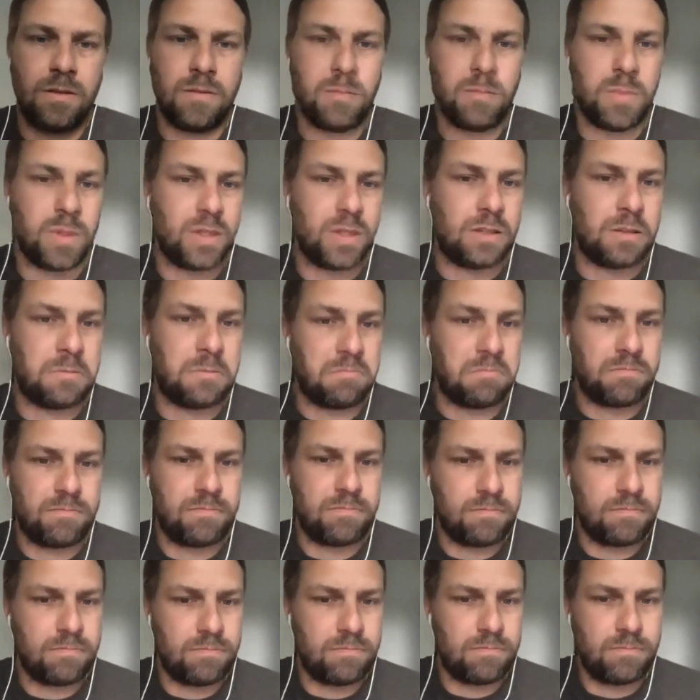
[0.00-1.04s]
But I'm
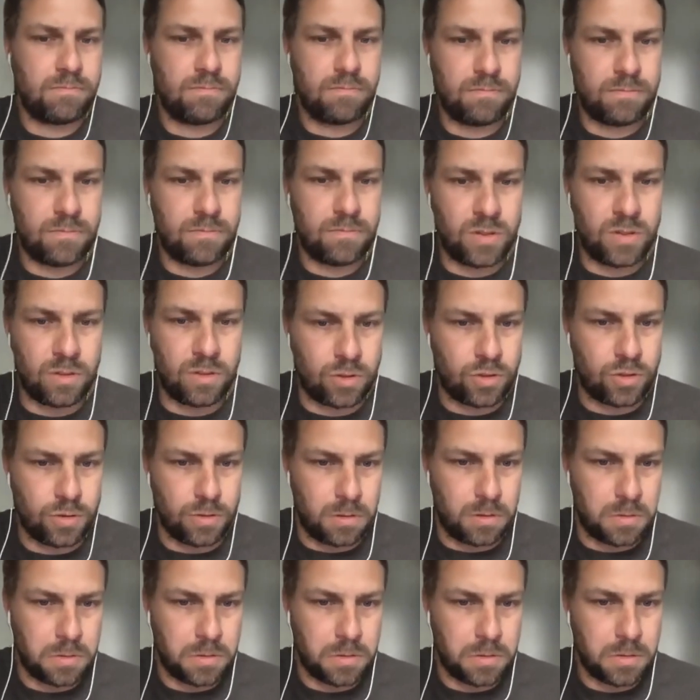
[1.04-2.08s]
not sure.